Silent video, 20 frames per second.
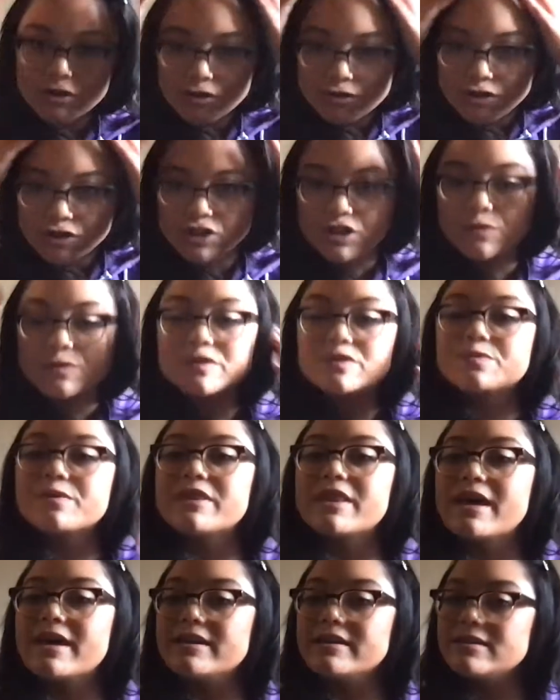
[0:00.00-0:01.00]
show us what
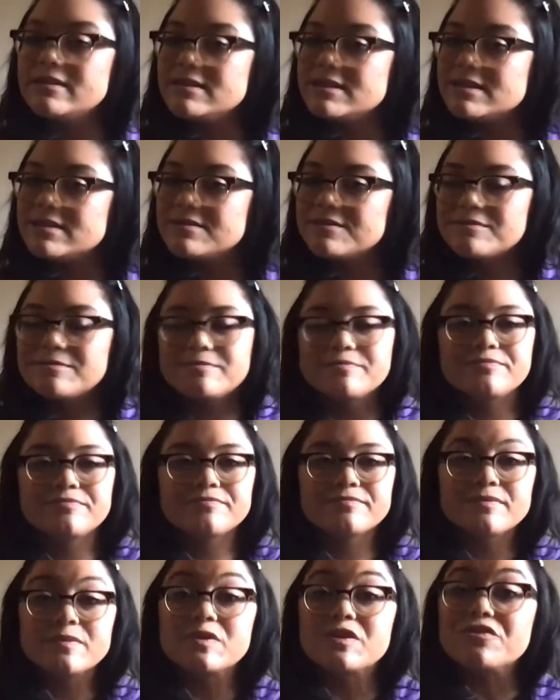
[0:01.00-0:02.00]
that is.
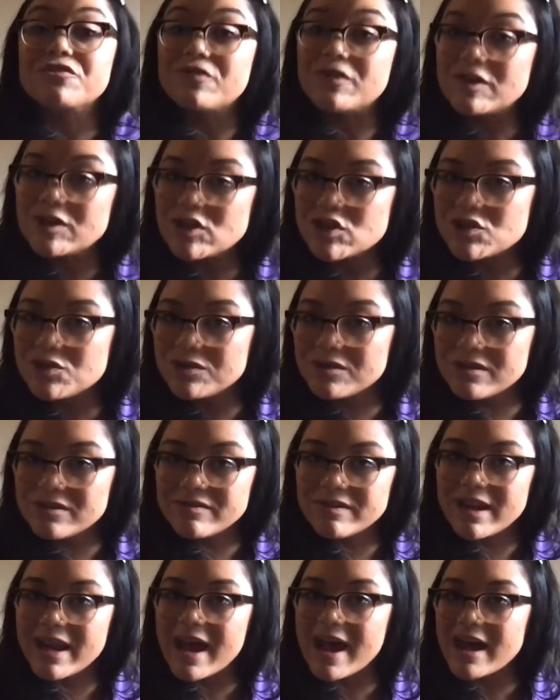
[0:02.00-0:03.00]
The first tool of
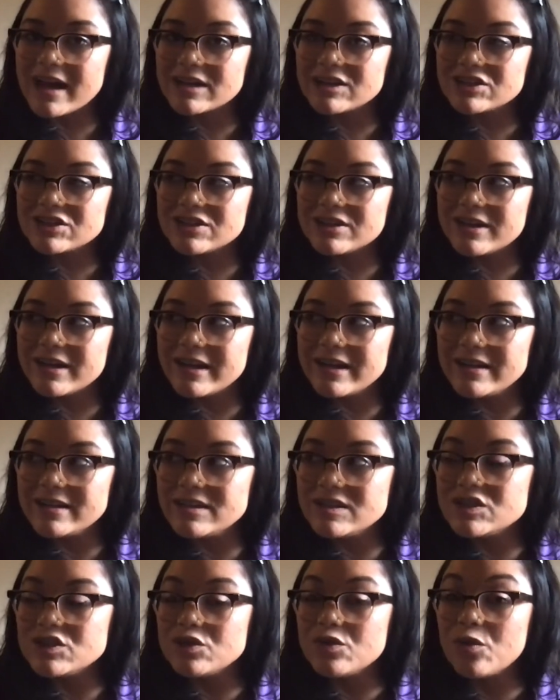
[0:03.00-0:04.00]
an actor
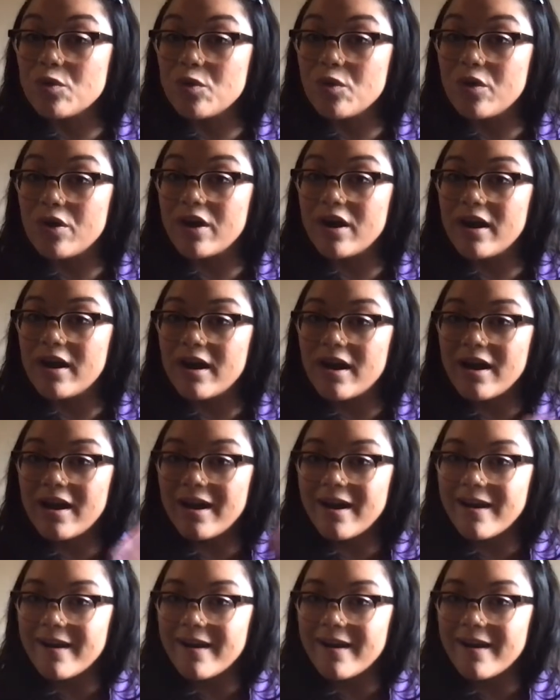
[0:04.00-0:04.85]
is your